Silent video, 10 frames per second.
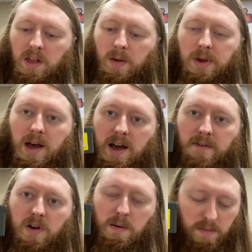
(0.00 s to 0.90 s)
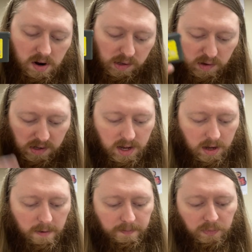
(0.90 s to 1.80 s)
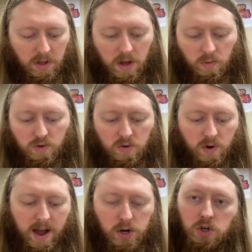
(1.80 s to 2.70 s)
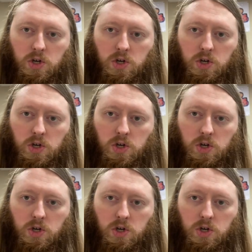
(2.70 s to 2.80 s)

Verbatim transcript: Then we have Monsters Inc., Road Rash